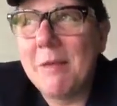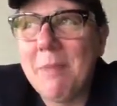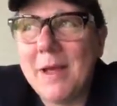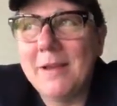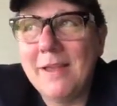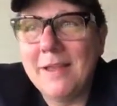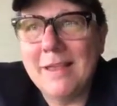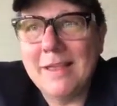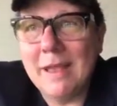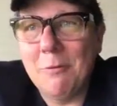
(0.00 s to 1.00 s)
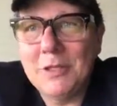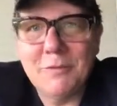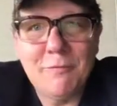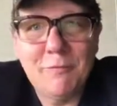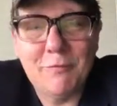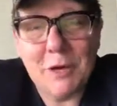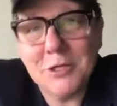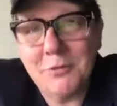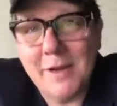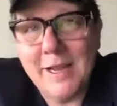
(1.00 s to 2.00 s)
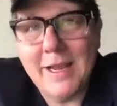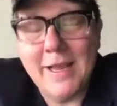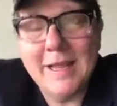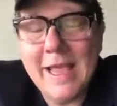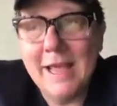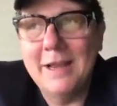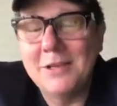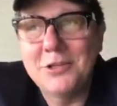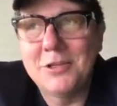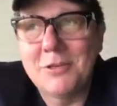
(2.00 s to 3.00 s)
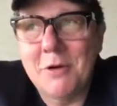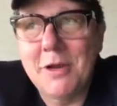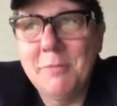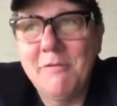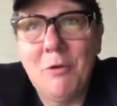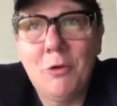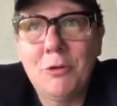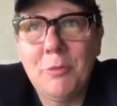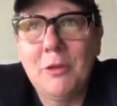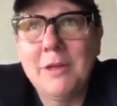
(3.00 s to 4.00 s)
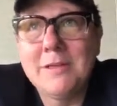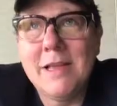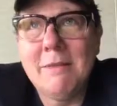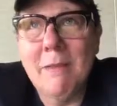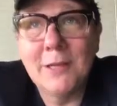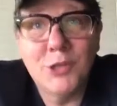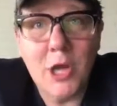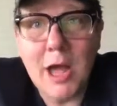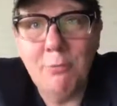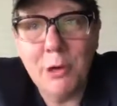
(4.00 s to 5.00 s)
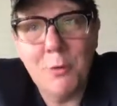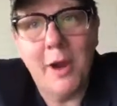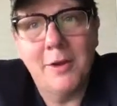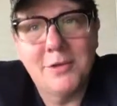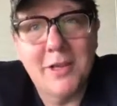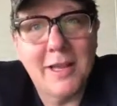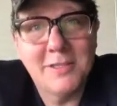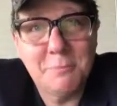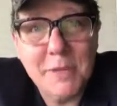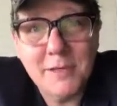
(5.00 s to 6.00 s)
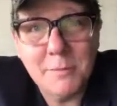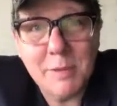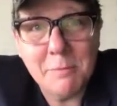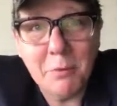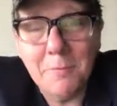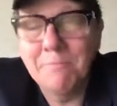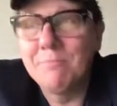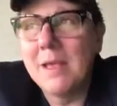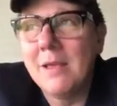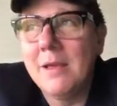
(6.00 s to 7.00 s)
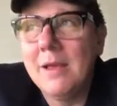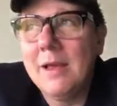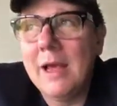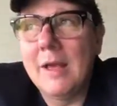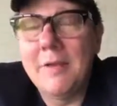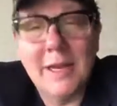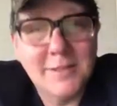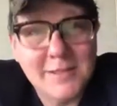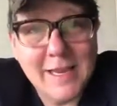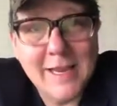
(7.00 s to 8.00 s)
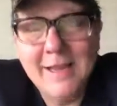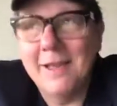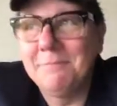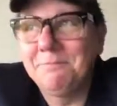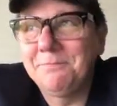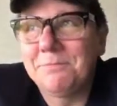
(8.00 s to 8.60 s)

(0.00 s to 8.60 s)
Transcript: but what's frustrating, and again, it's just trying to be vulnerable, is that my job requires that I speak to people and that I sing, and